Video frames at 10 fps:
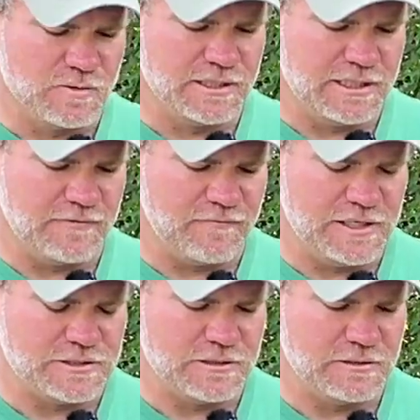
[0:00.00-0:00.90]
a really neat
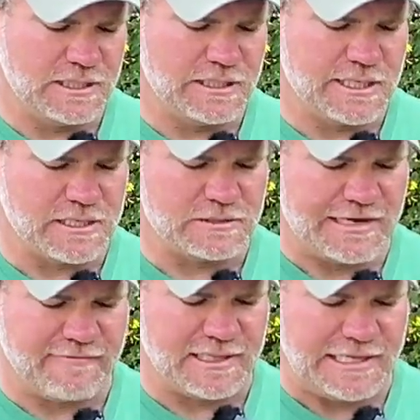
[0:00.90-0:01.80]
feature. And they
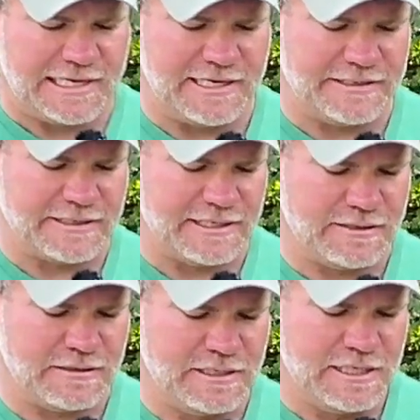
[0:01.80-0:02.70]
also have a line
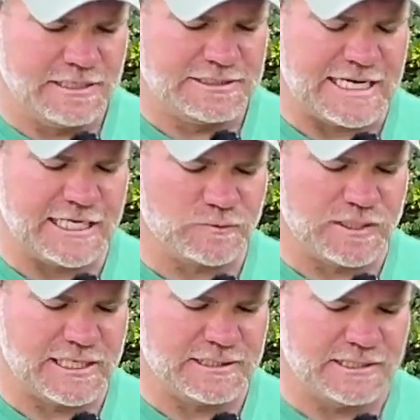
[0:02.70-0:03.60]
indicator
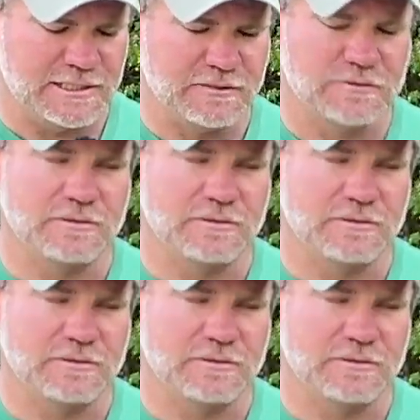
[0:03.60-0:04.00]
size-wise here on